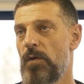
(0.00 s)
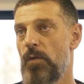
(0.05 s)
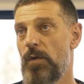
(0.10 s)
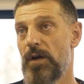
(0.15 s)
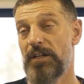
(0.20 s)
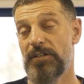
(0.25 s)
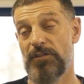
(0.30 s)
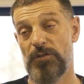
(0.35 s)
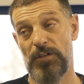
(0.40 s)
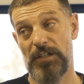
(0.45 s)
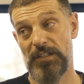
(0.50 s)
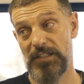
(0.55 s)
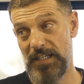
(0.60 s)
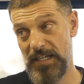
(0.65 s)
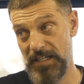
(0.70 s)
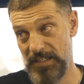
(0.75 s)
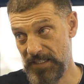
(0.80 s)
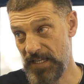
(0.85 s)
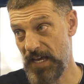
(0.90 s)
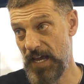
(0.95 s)
When it's going to
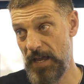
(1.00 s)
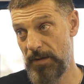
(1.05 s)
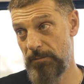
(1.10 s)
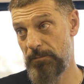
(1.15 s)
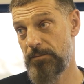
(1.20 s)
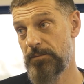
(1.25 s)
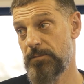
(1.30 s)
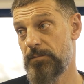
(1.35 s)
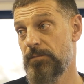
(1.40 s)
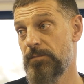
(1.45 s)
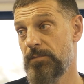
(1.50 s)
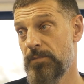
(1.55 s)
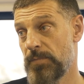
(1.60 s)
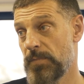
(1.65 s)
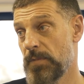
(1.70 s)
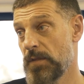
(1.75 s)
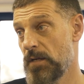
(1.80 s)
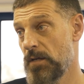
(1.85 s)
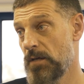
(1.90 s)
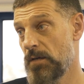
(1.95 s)
take time
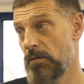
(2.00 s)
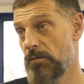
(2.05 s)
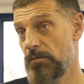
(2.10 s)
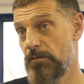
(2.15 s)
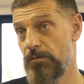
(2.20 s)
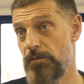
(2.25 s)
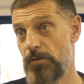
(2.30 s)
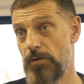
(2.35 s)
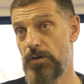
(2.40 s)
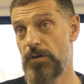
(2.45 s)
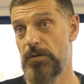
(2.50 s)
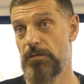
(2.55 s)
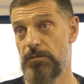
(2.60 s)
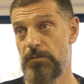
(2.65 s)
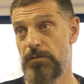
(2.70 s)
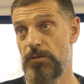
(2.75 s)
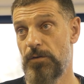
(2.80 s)
for